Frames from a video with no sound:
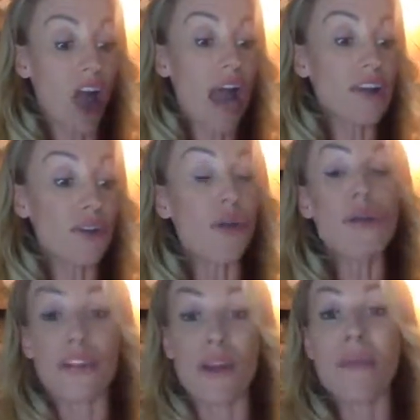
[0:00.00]
I
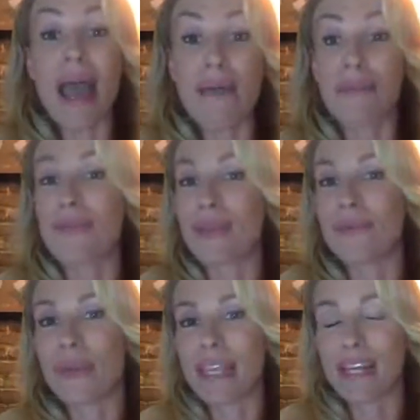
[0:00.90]
know that I'm happy with
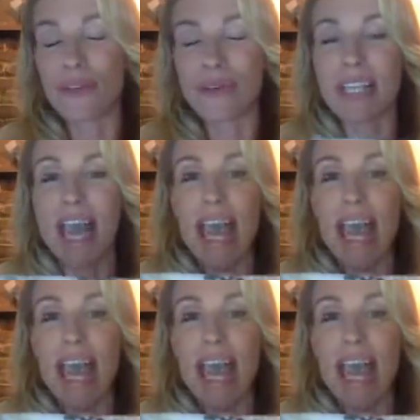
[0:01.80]
the way that looks.